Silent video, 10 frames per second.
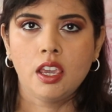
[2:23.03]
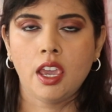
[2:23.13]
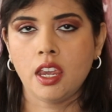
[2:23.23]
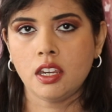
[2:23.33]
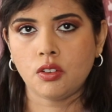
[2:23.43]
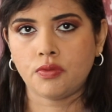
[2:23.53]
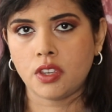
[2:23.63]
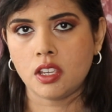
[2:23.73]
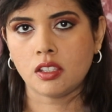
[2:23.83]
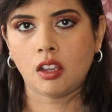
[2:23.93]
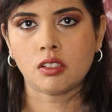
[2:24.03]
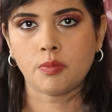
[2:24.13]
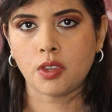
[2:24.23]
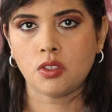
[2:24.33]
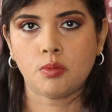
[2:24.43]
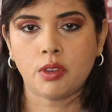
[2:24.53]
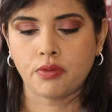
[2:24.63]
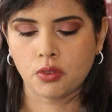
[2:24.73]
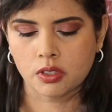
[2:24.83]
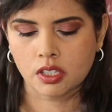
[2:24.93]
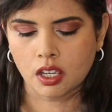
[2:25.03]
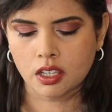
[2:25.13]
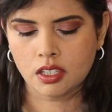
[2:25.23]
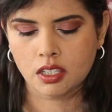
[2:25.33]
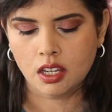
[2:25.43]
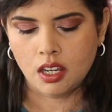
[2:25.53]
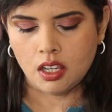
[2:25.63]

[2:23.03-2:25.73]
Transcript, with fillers: Eight of these are supposed to be full-sized.